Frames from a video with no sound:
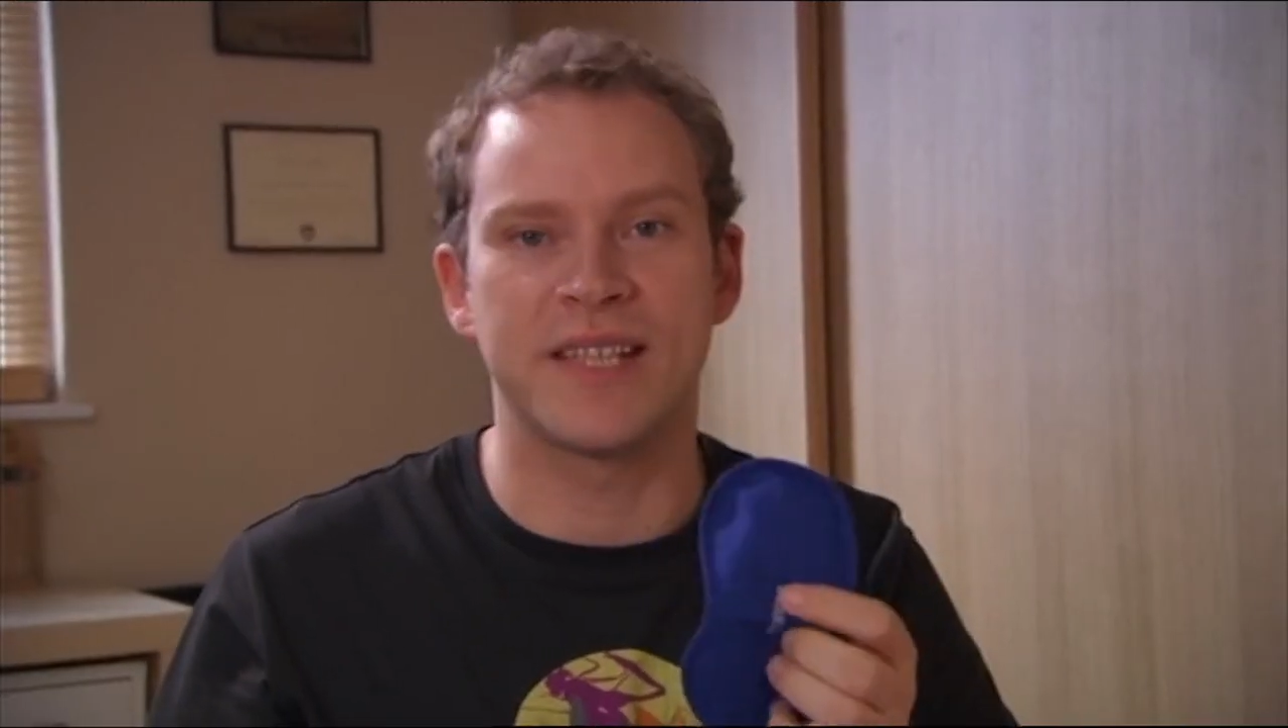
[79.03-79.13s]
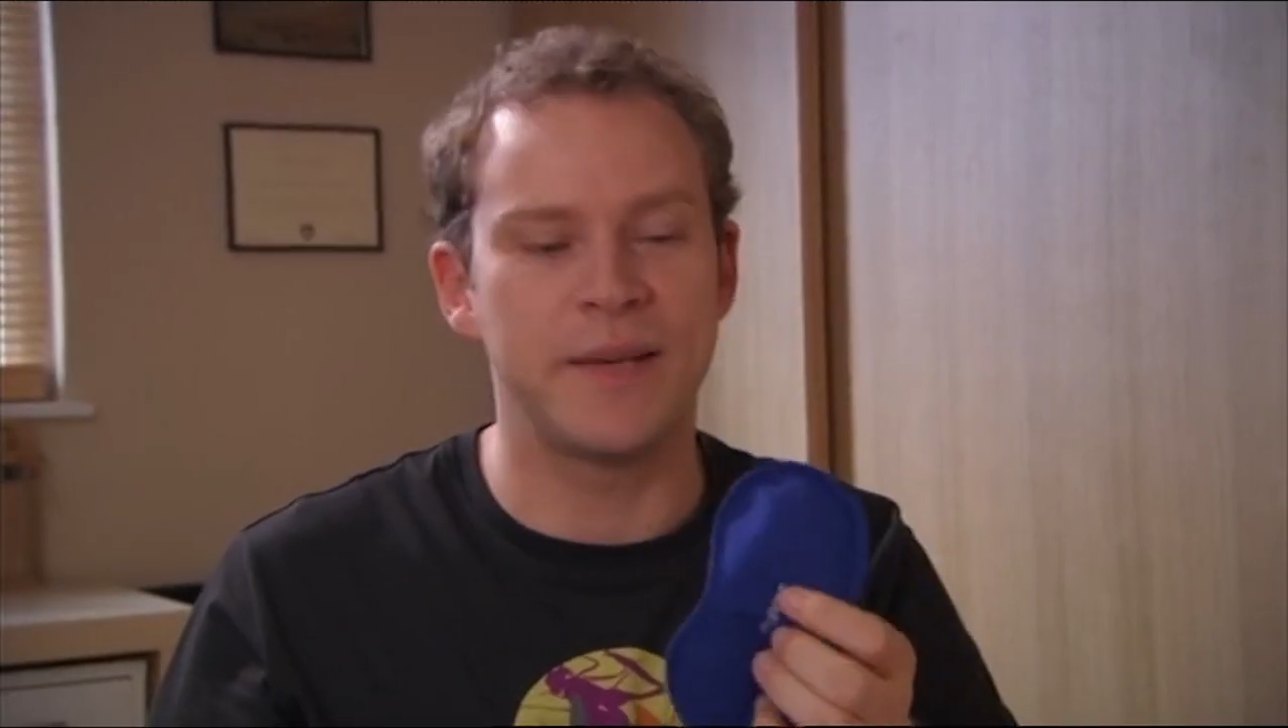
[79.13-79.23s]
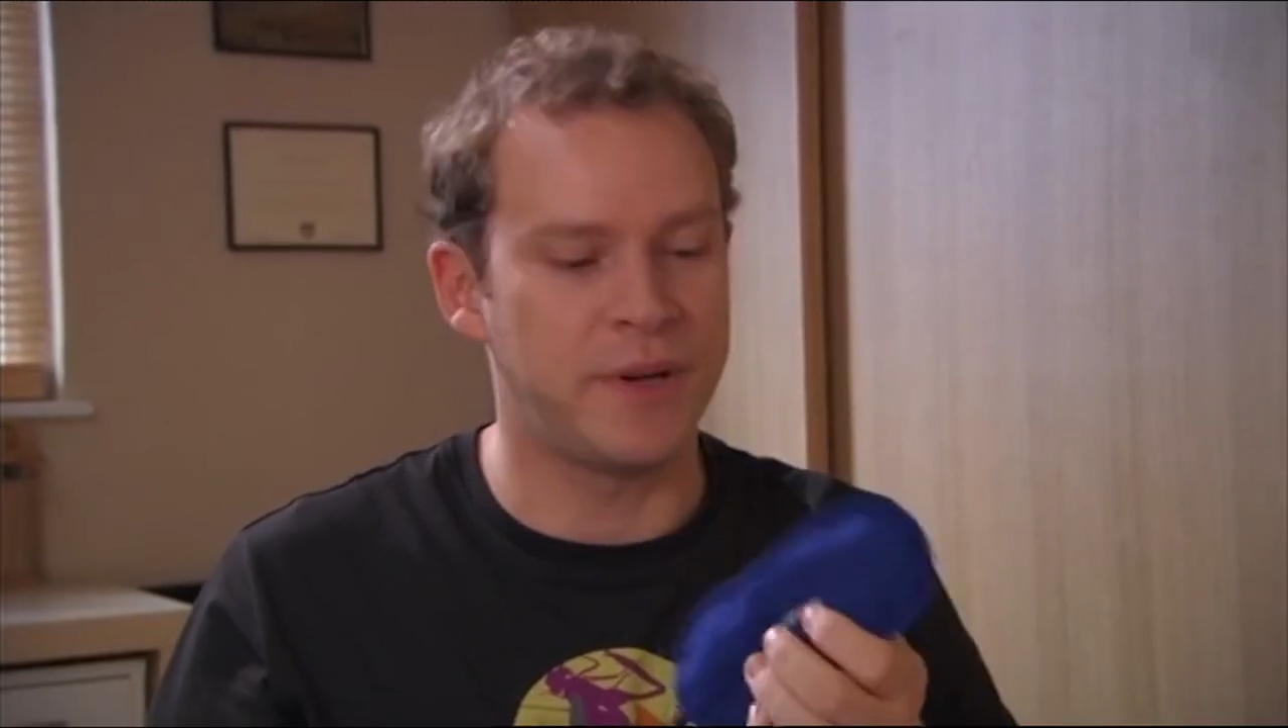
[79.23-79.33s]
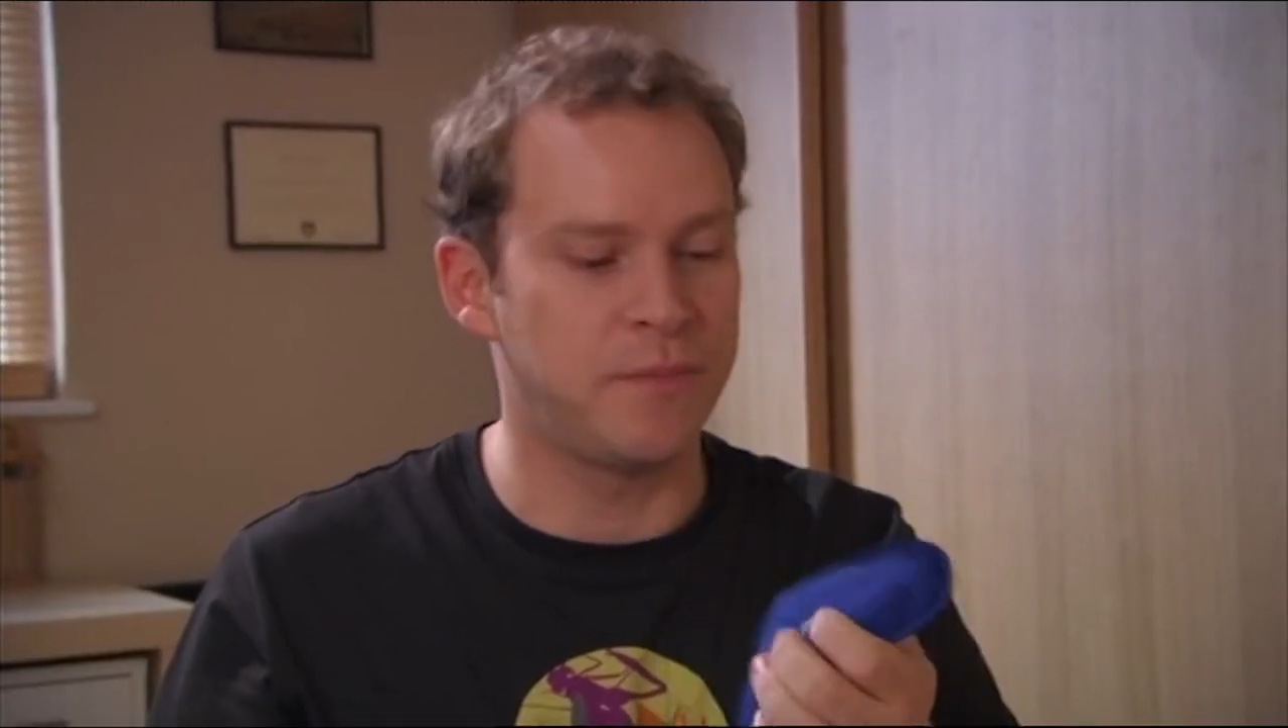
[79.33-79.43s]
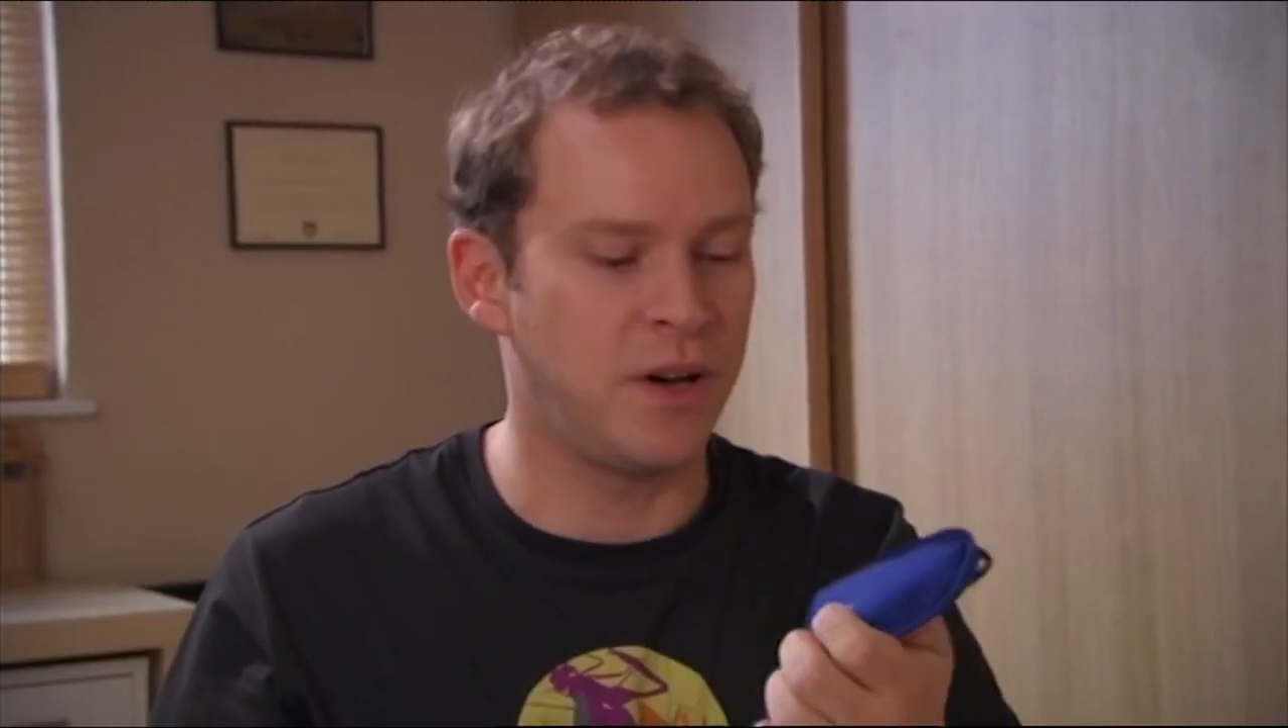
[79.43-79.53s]

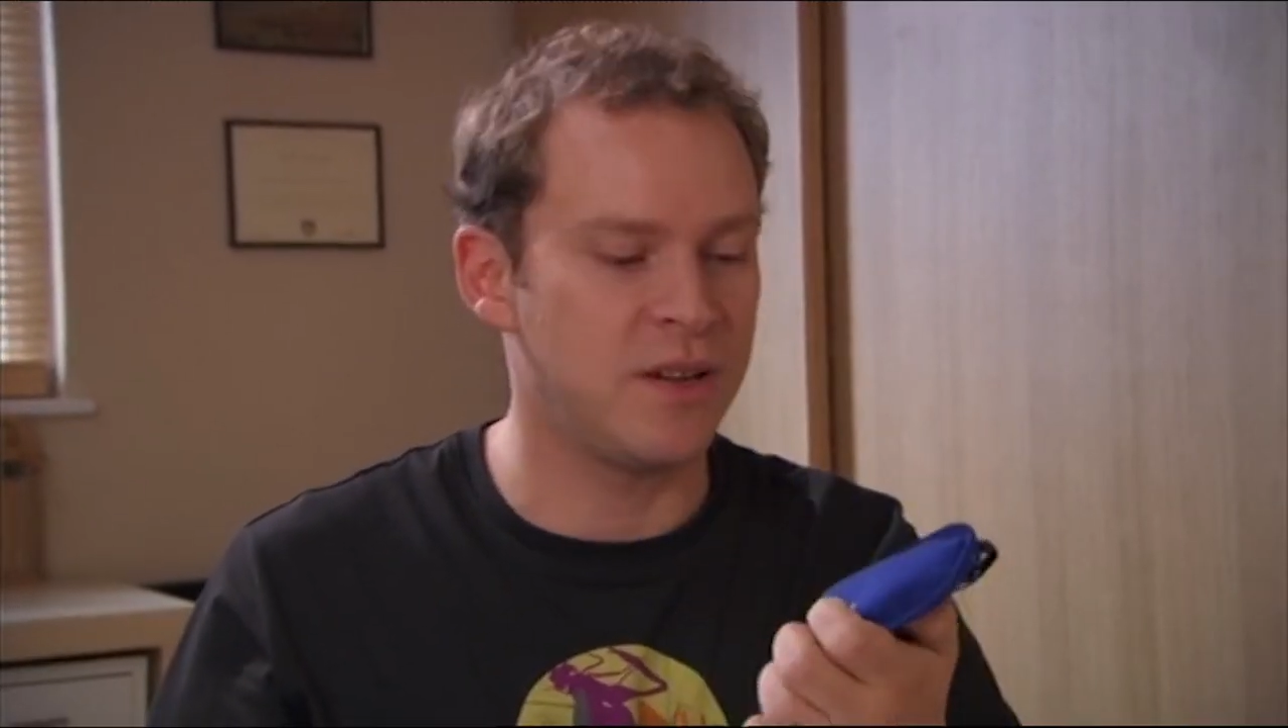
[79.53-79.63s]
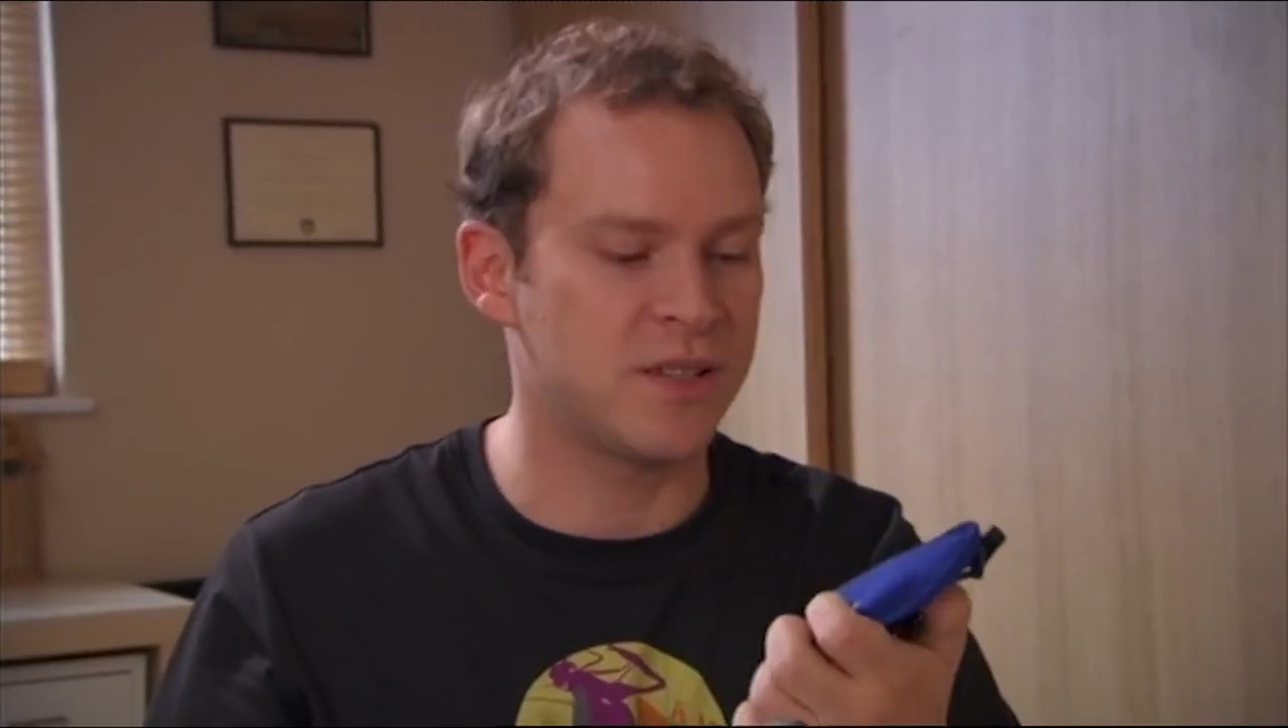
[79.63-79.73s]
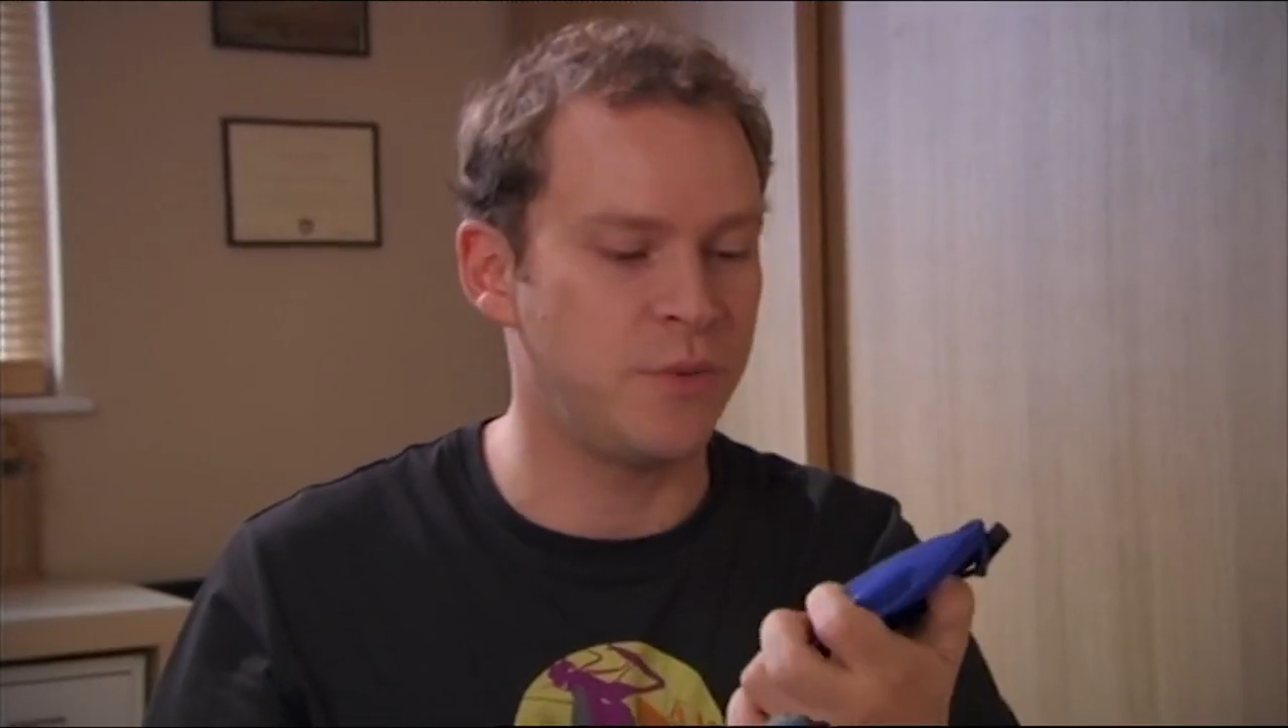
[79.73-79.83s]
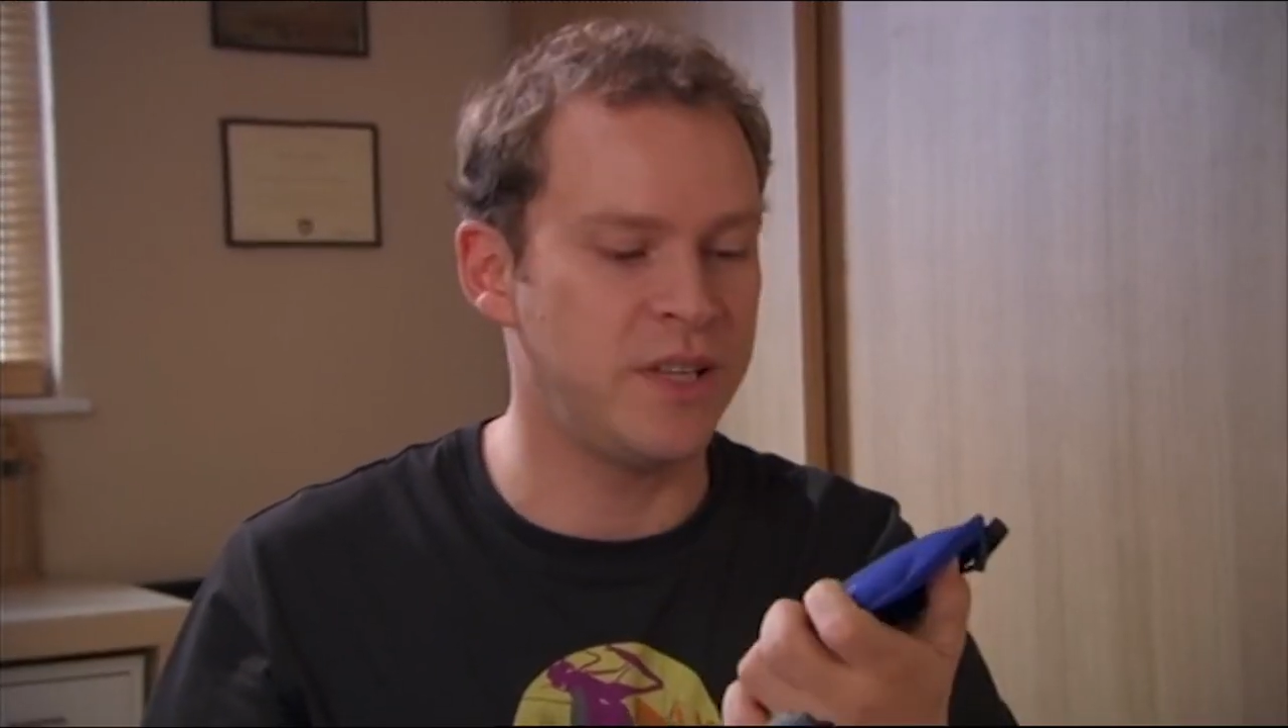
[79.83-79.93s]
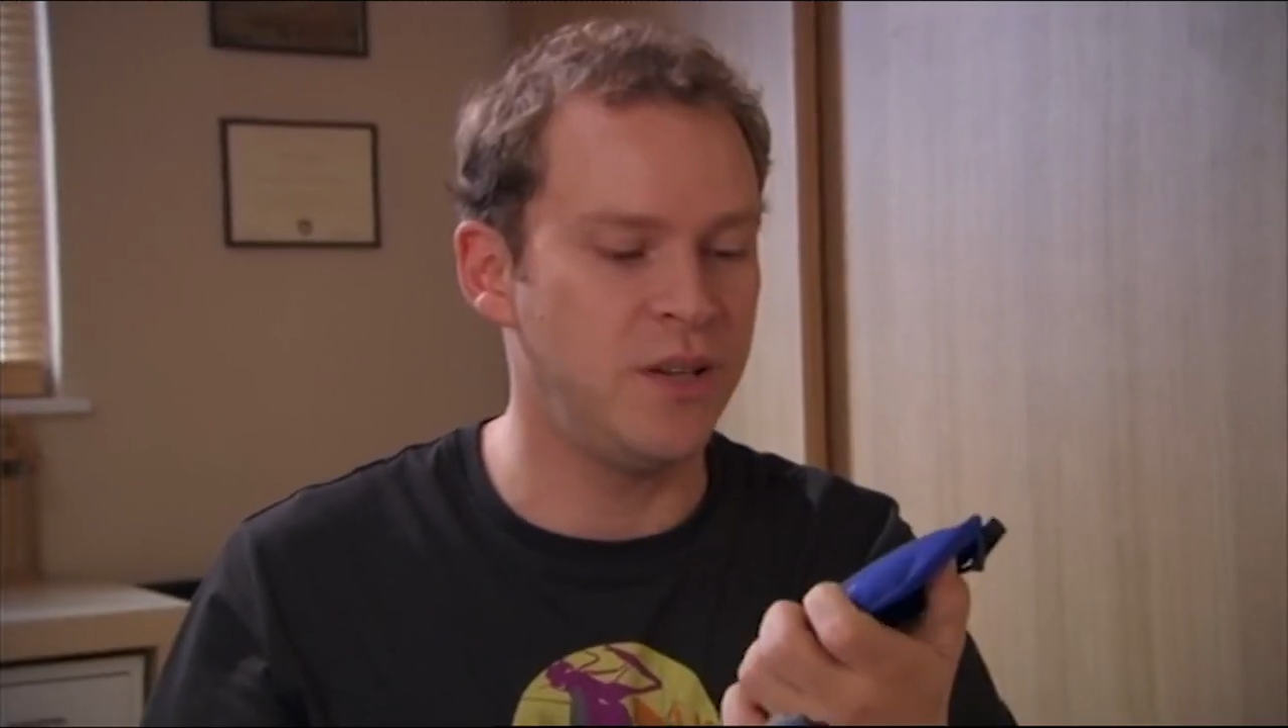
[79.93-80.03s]
sleeping
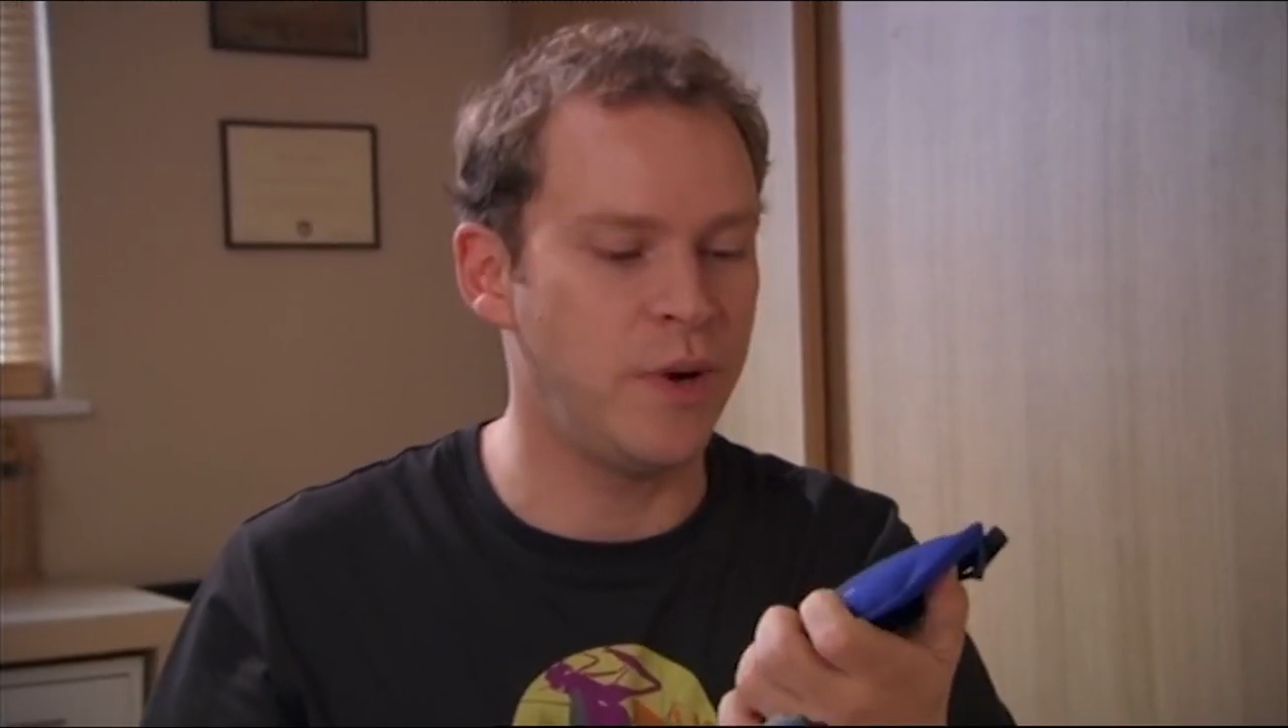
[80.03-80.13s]
mask when